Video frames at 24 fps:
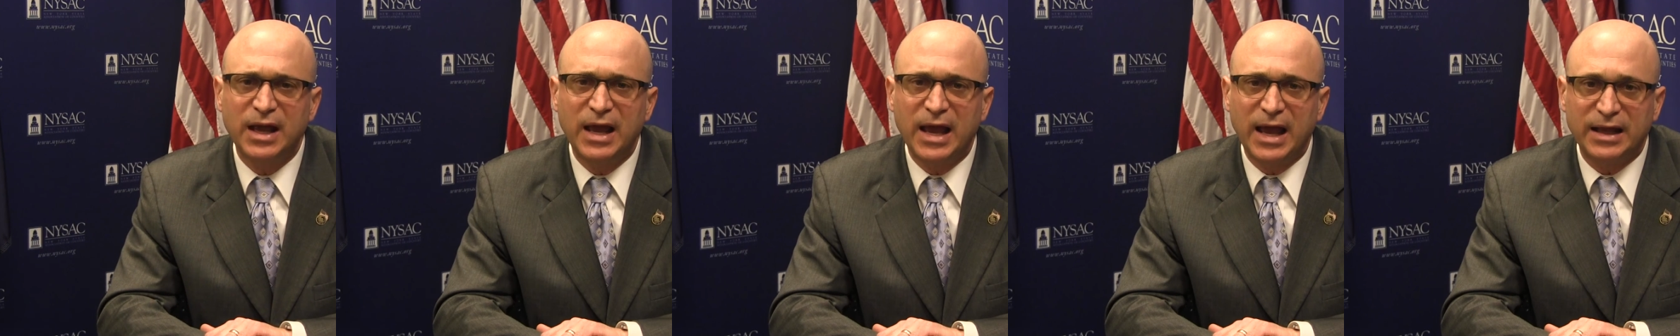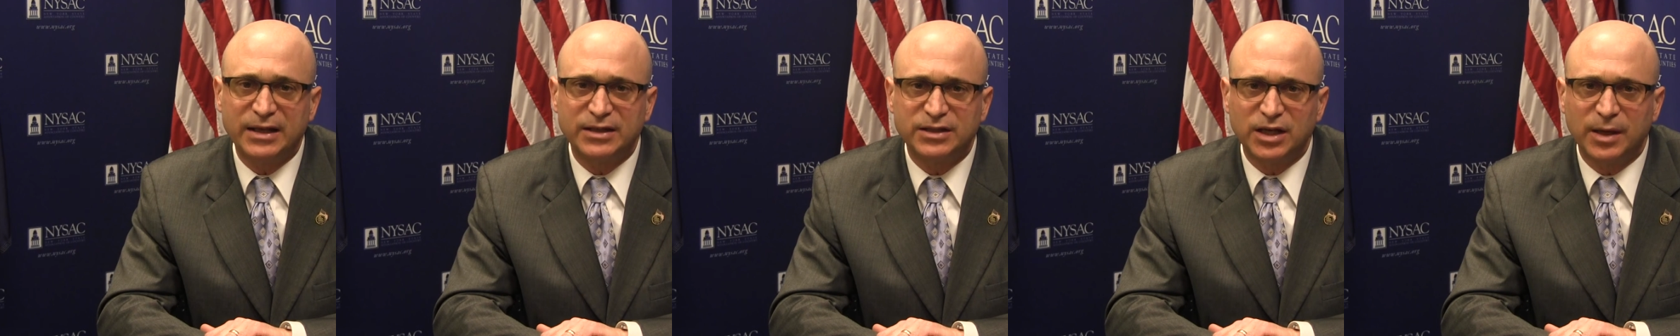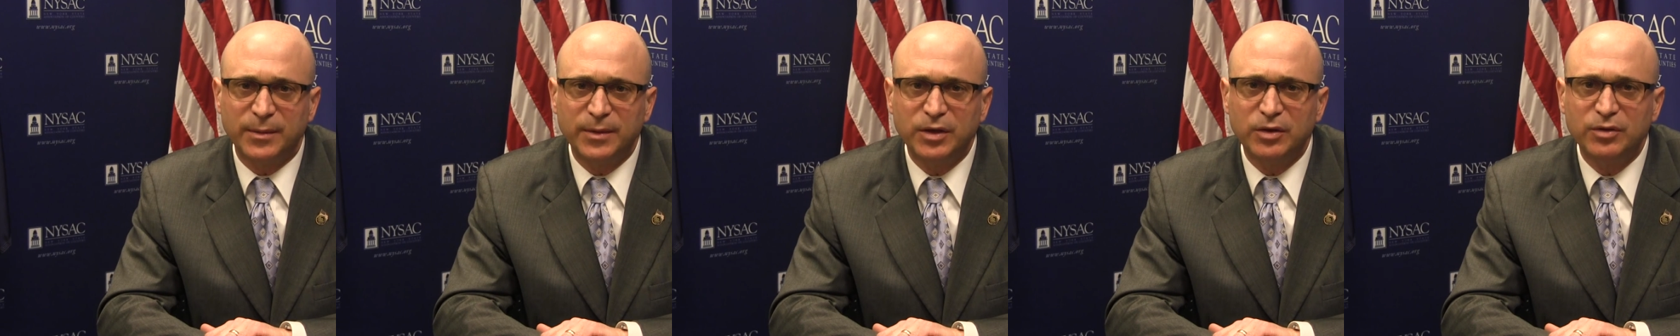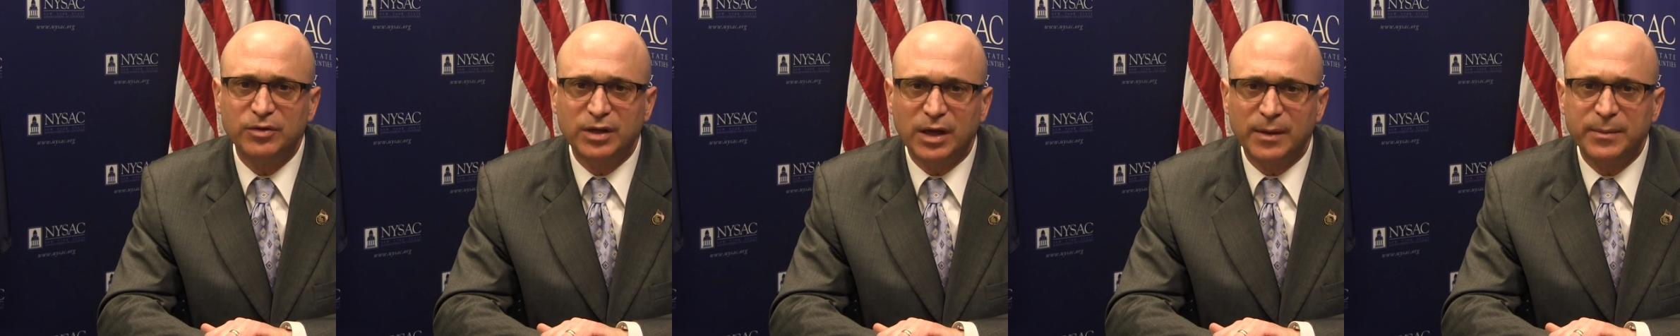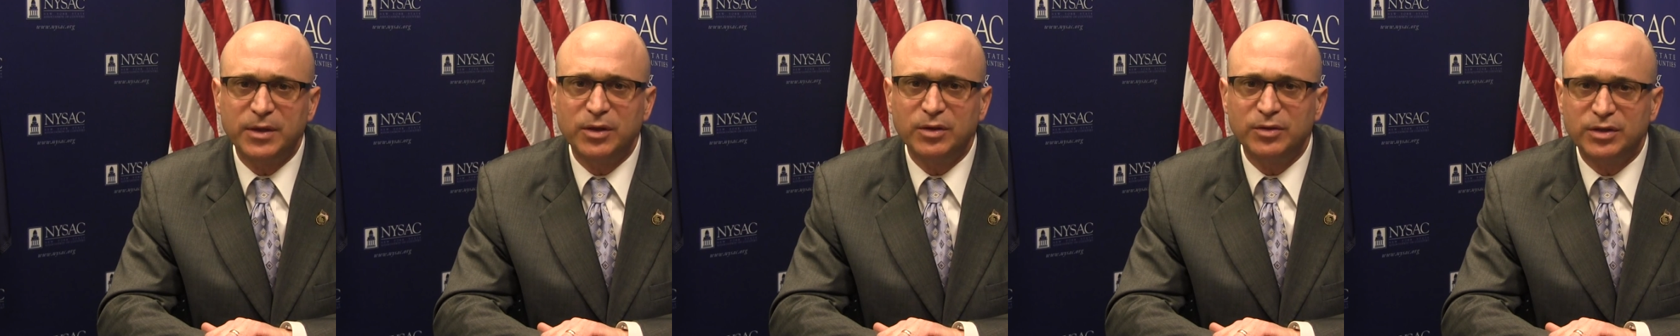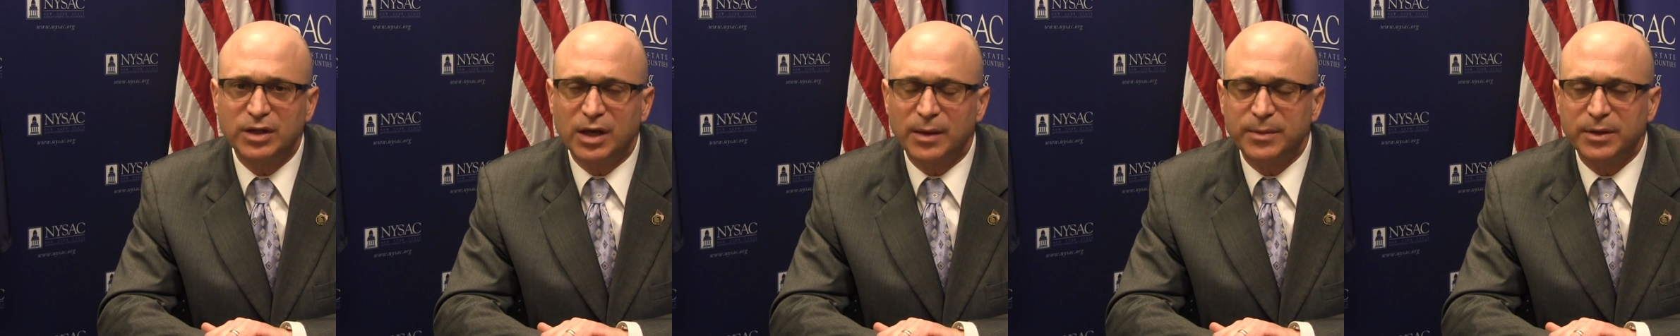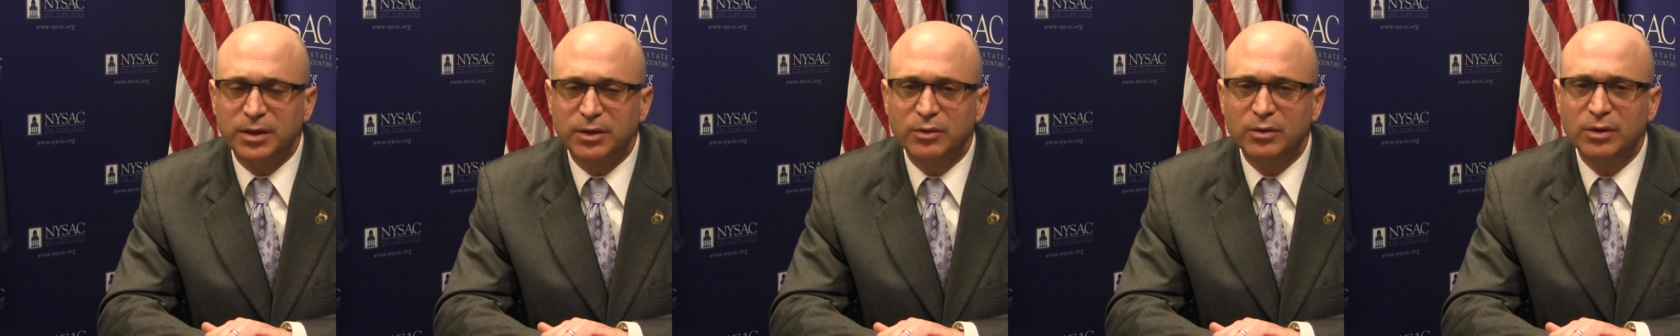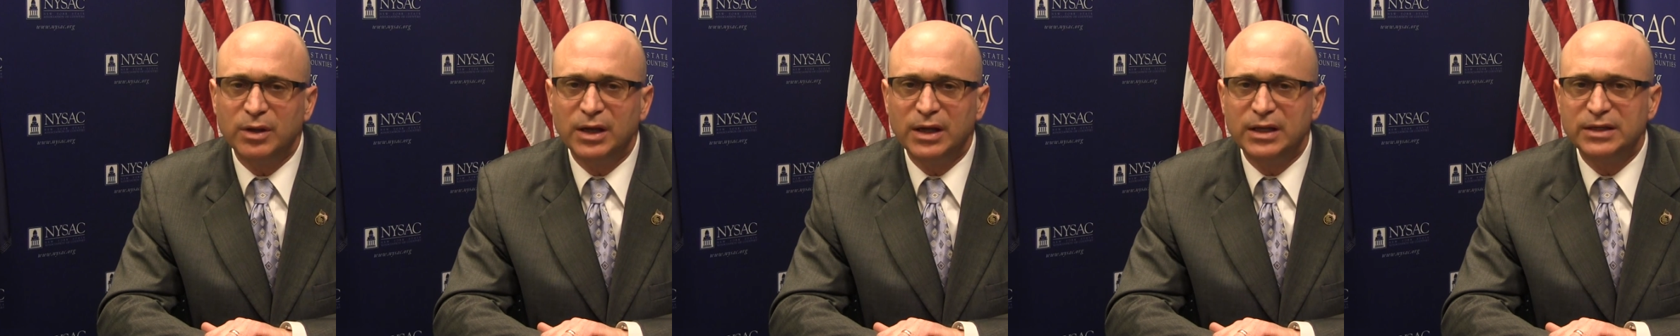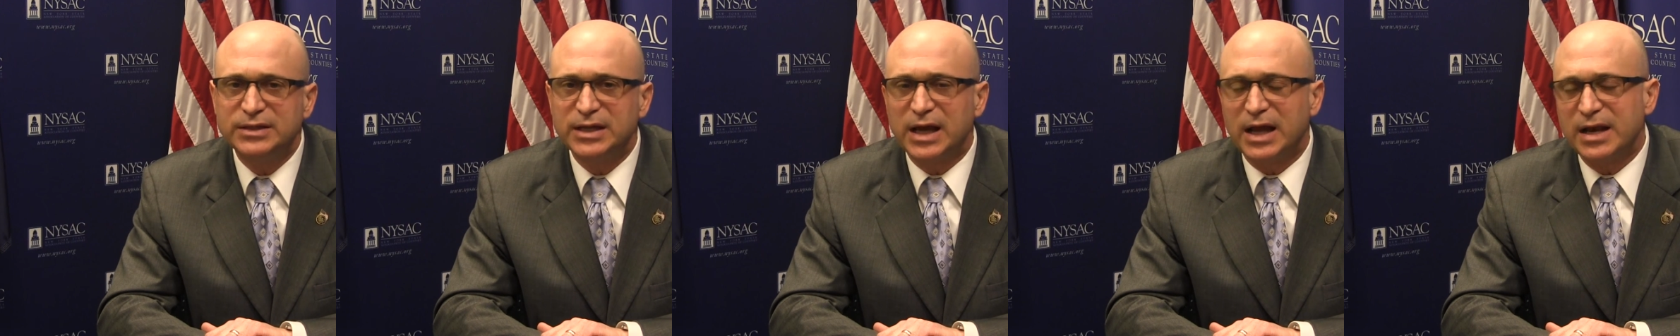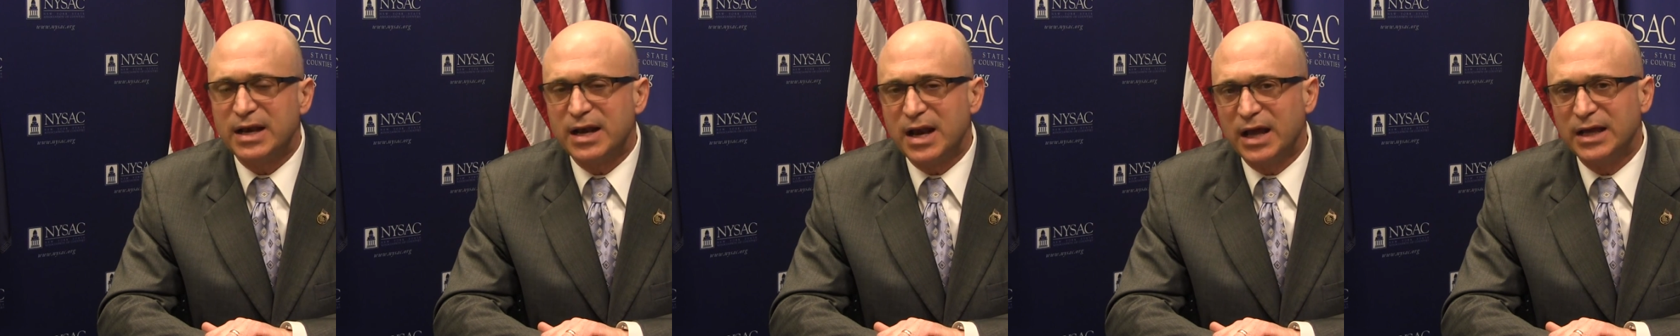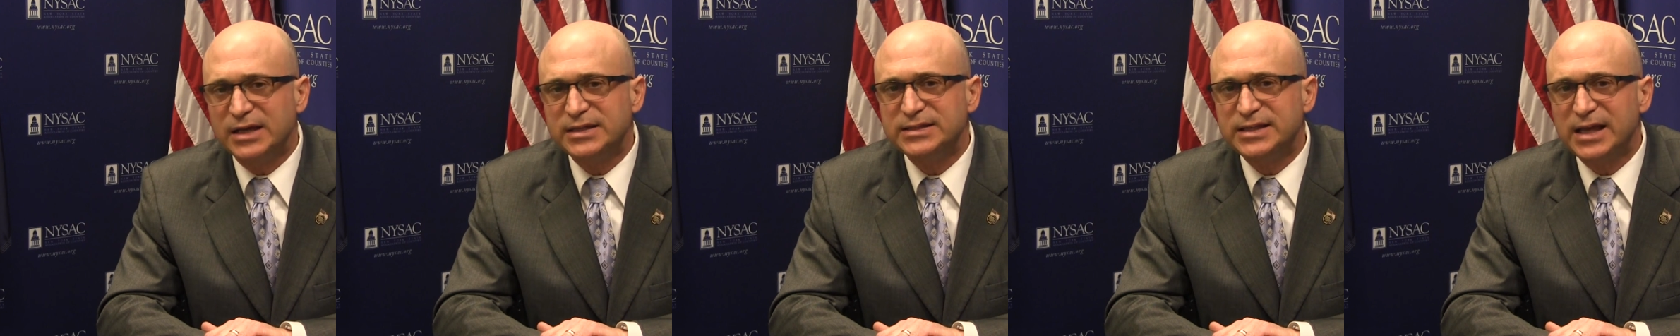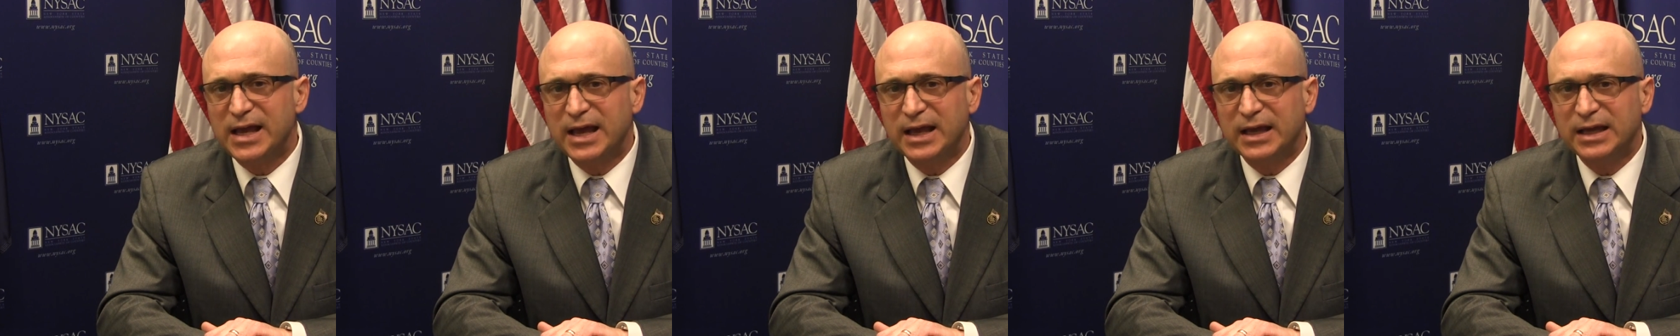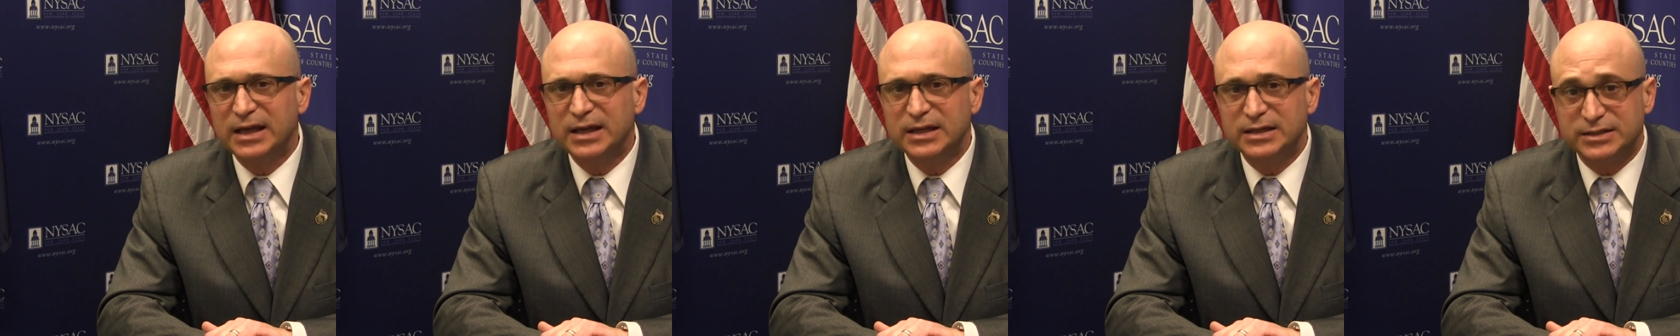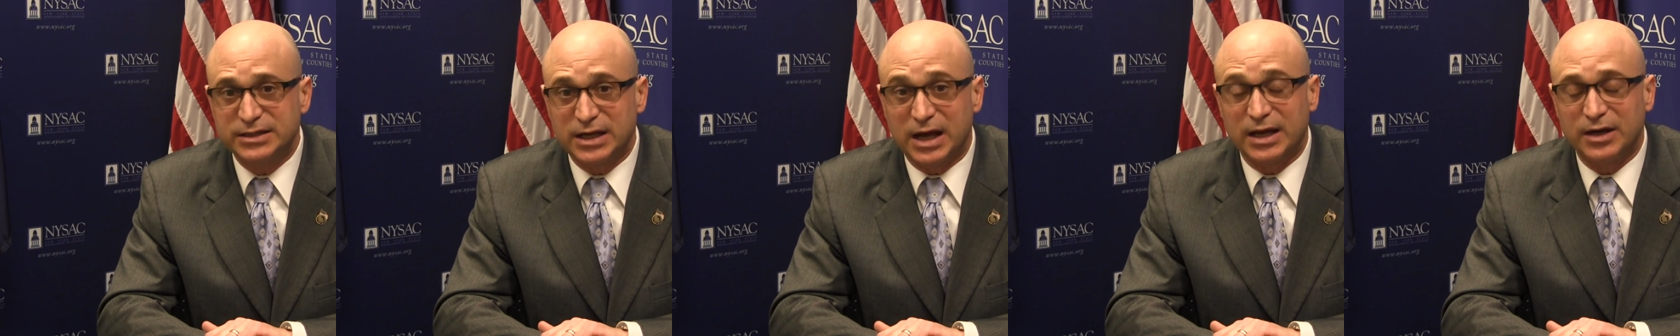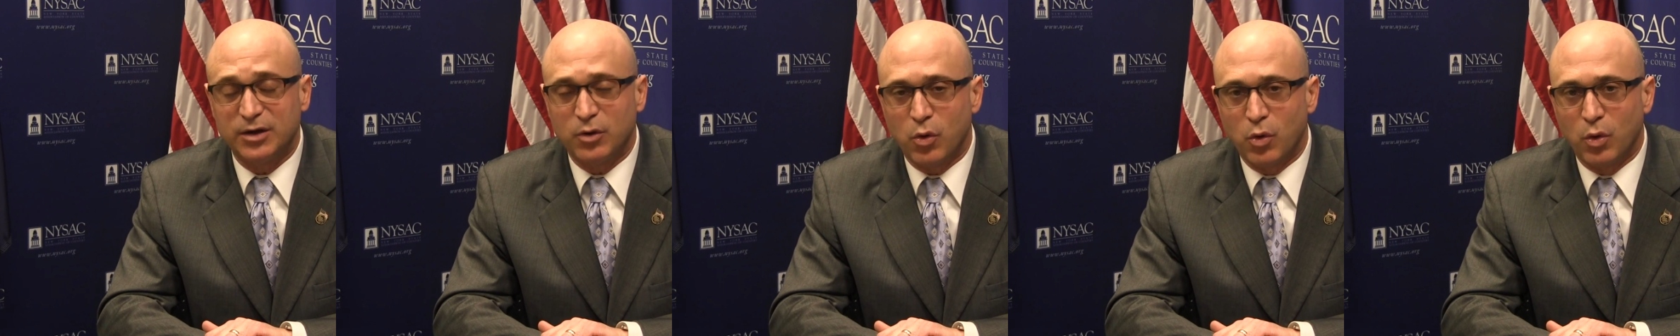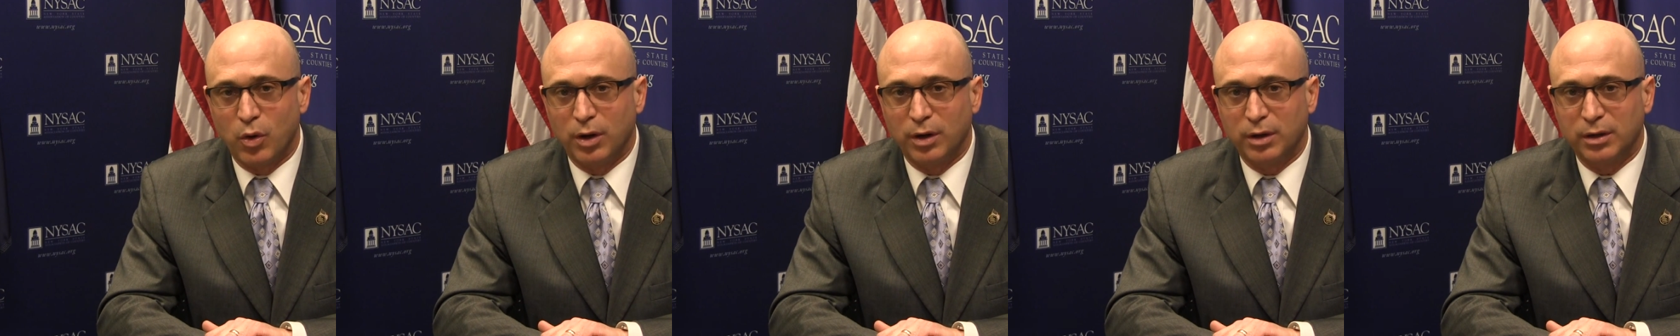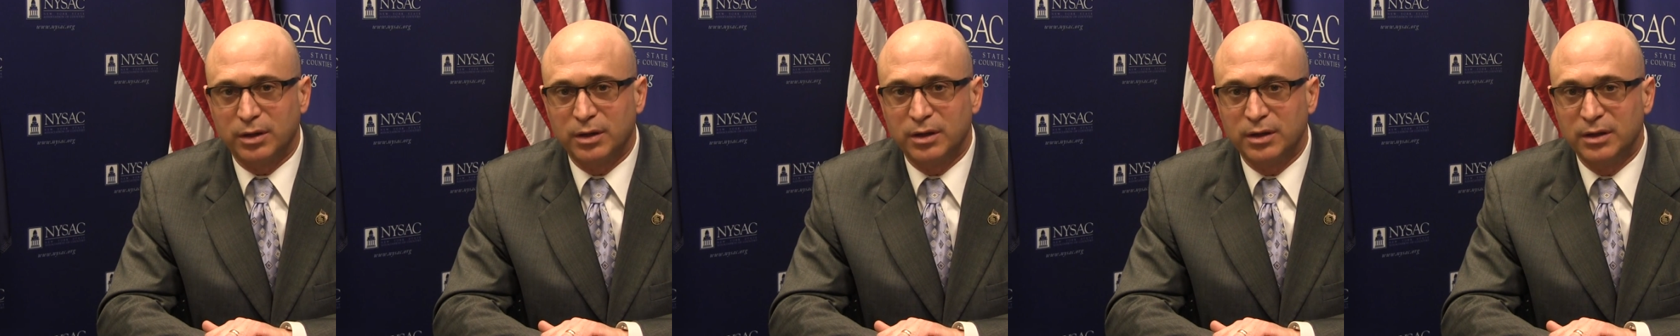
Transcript: at www.nysac.org.